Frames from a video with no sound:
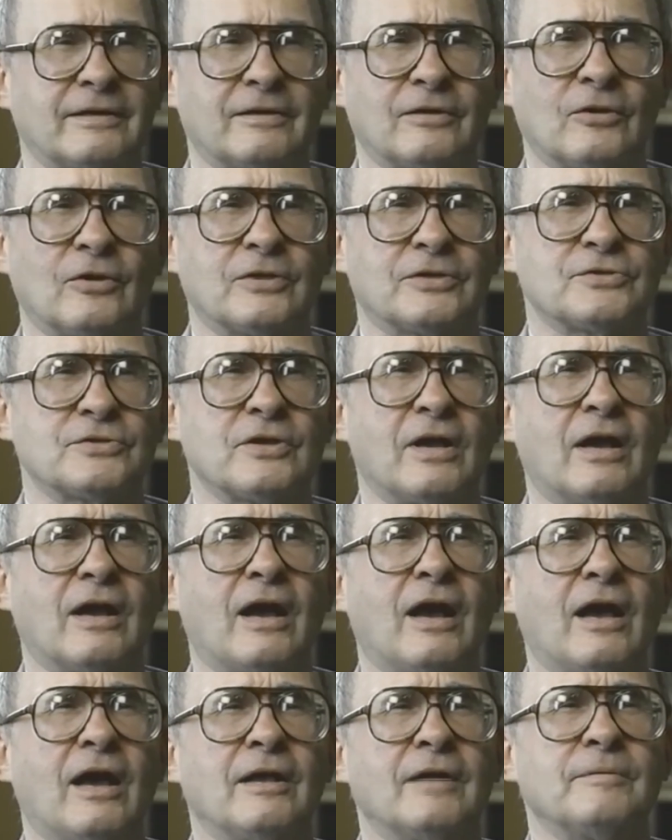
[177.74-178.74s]
it looks
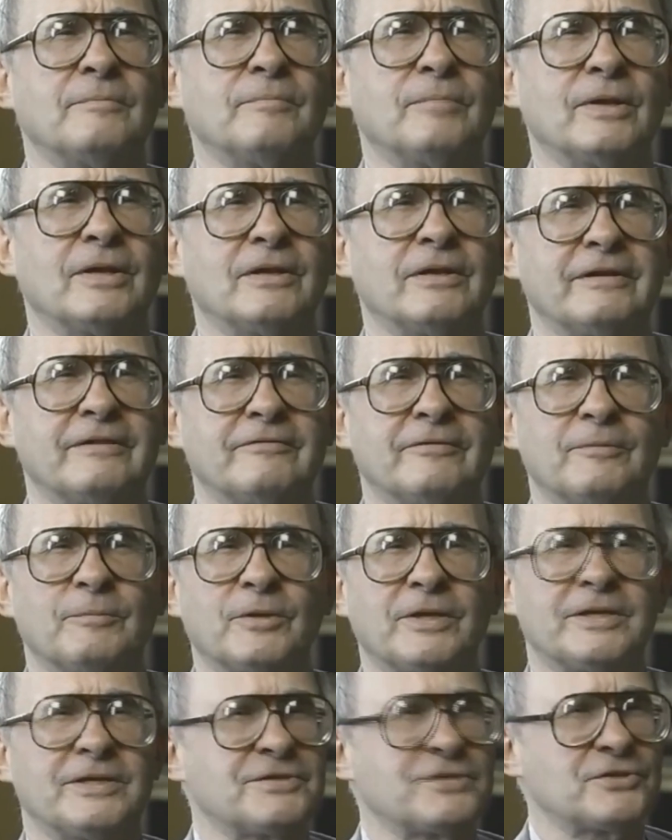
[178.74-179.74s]

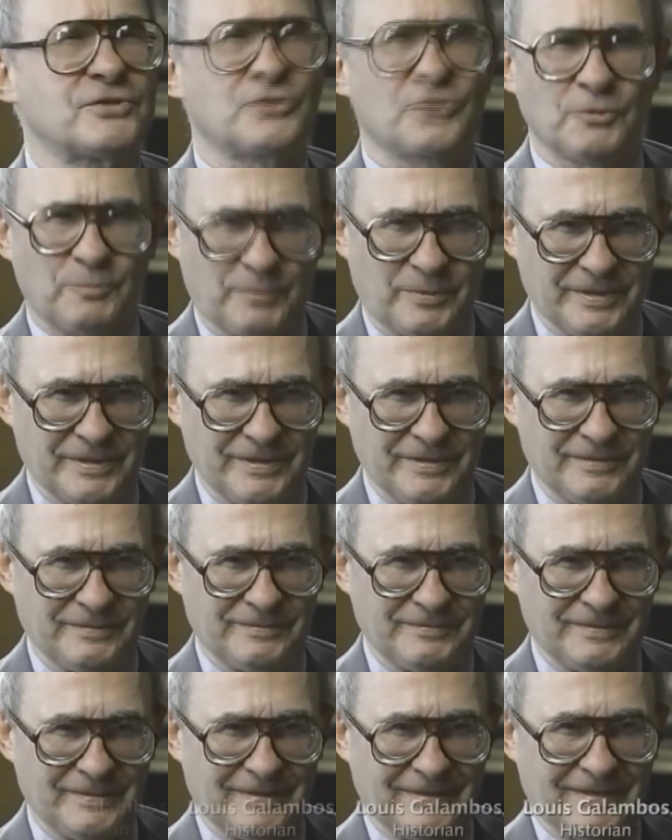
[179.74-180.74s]
unbelievably stupid.
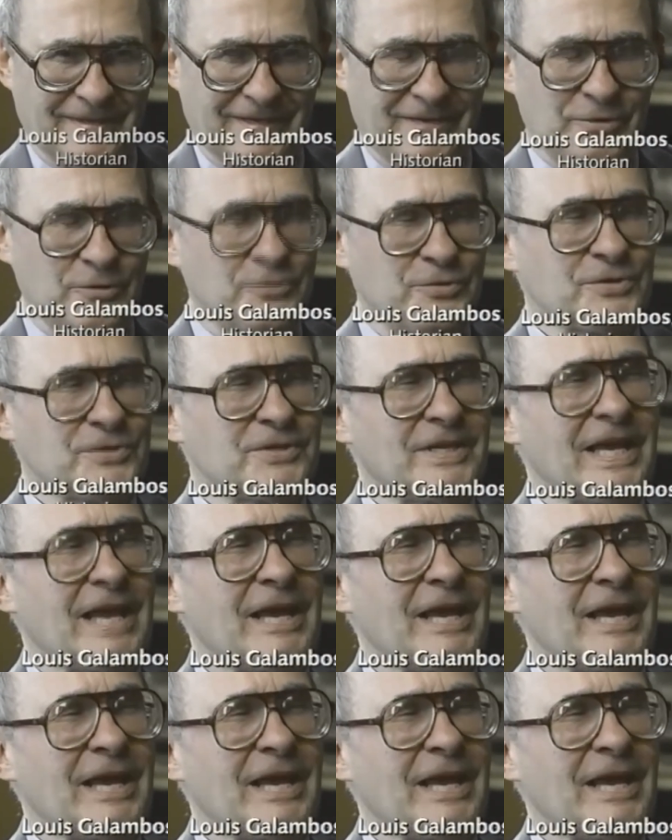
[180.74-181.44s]
You just